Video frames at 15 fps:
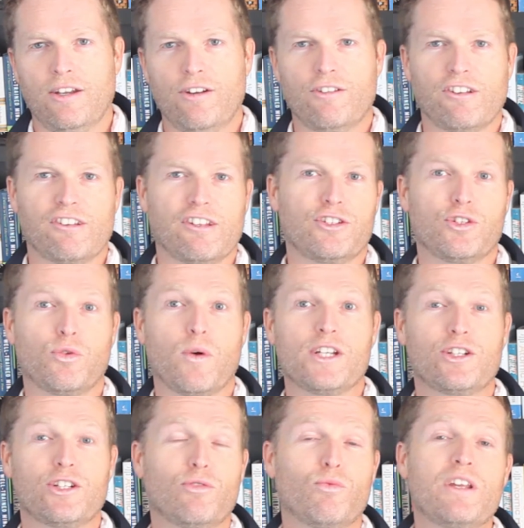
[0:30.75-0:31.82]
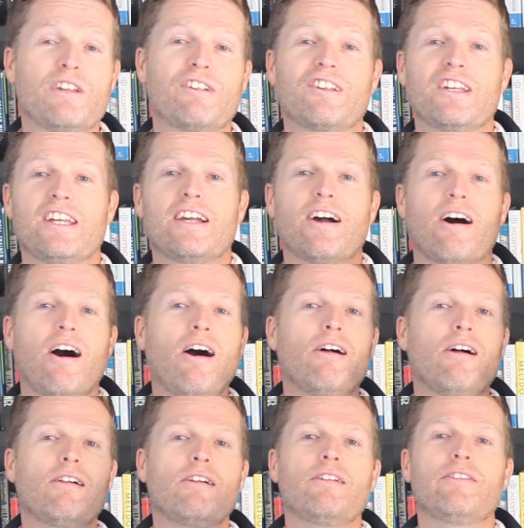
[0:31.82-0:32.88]
Here's a situation we see
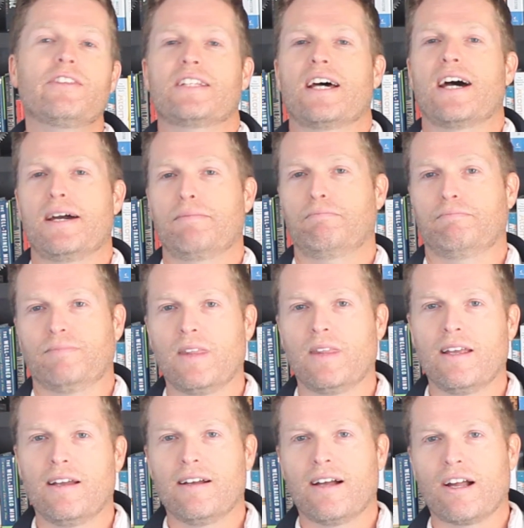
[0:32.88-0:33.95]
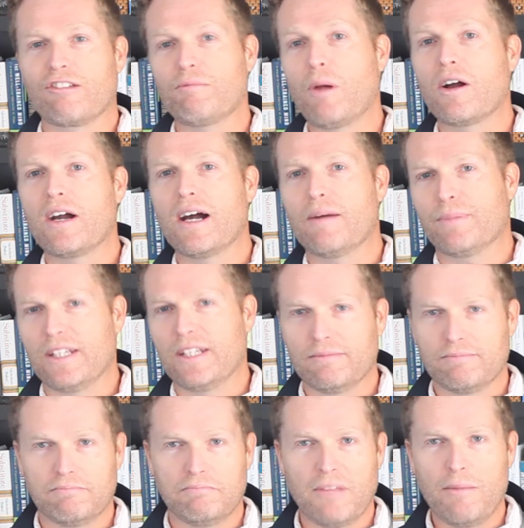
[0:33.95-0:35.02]
all the time. A small company,
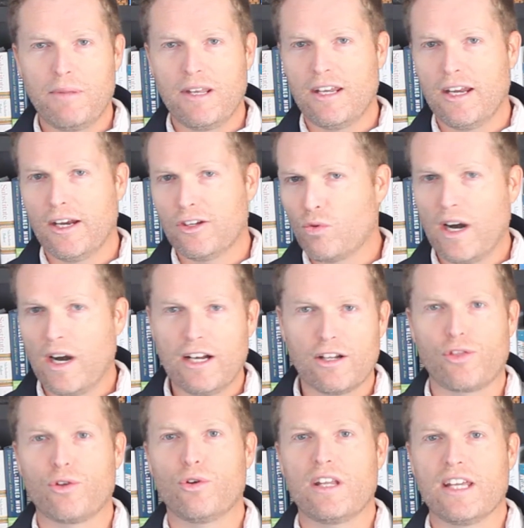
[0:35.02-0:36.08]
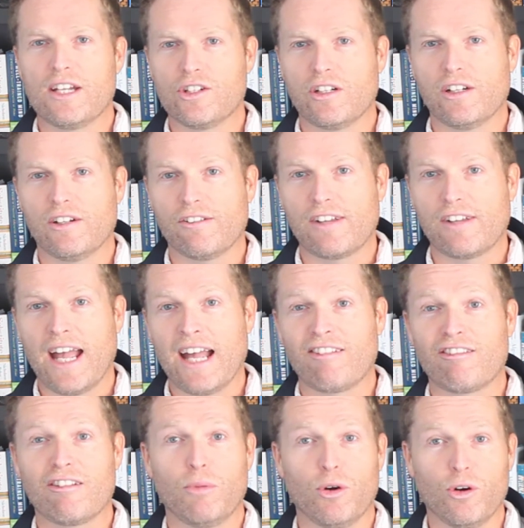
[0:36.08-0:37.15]
maybe 20 to 30 engineers,
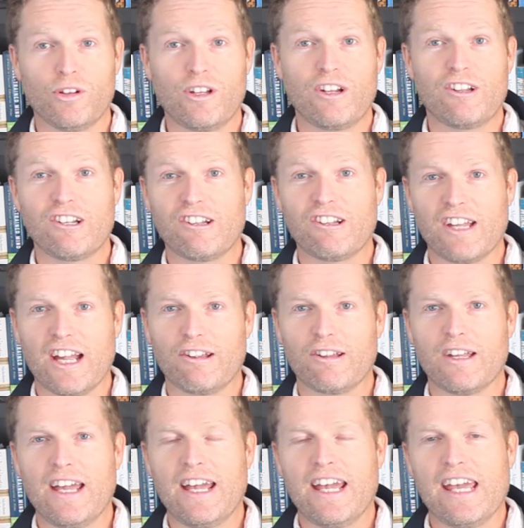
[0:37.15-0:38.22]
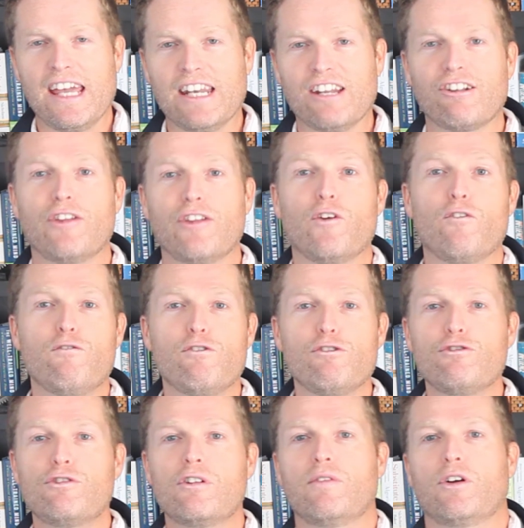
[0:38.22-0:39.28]
has some early success and is on the
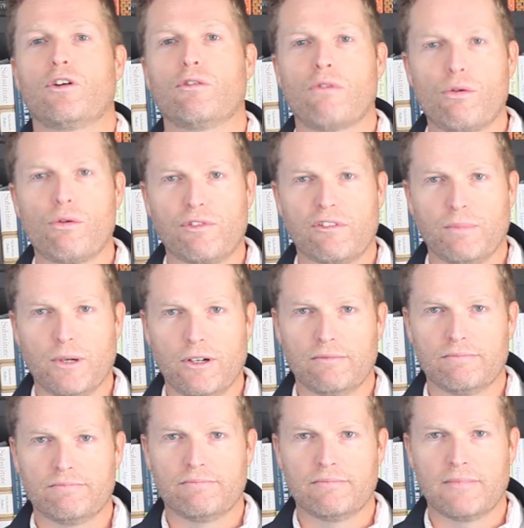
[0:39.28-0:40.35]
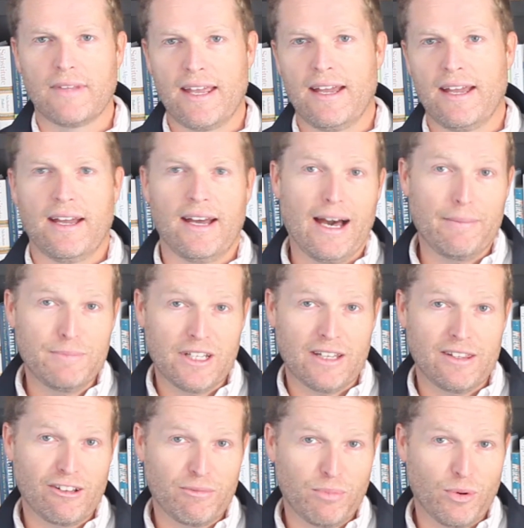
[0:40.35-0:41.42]
verge of a growth spurt. Up
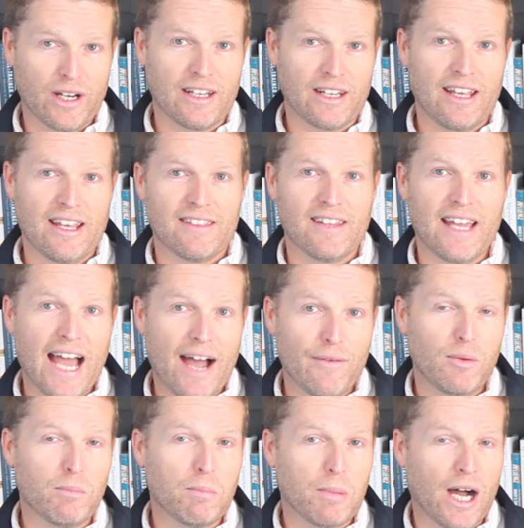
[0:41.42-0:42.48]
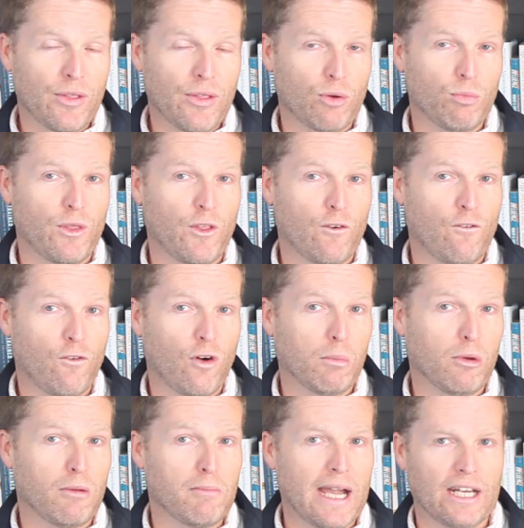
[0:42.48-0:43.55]
till this point, they haven't bothered with a
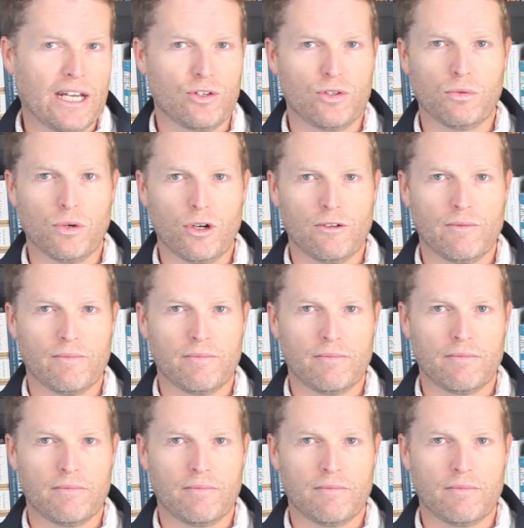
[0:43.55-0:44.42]
formal manager role.